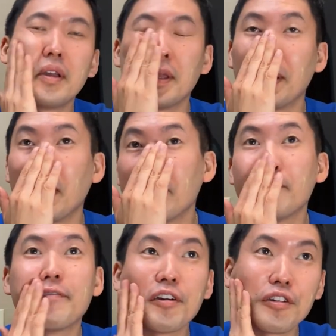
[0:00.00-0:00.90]
Yep,
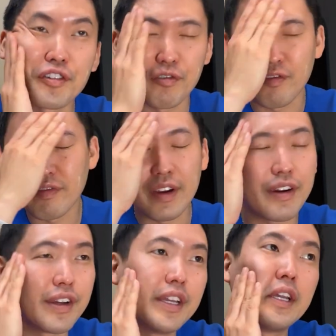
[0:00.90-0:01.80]
feels
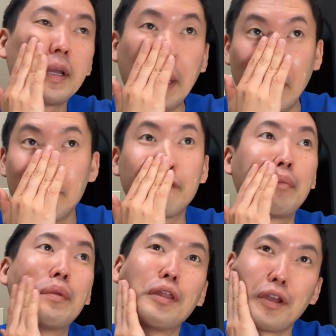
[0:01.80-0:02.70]
very
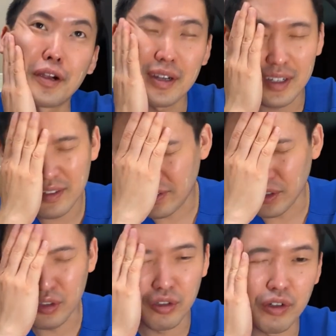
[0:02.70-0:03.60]
familiar,
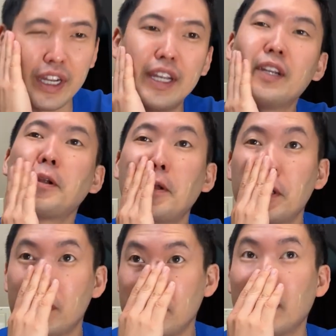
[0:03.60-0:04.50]
feels great,
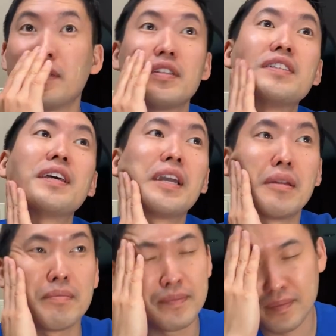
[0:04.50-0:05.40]
smells the same.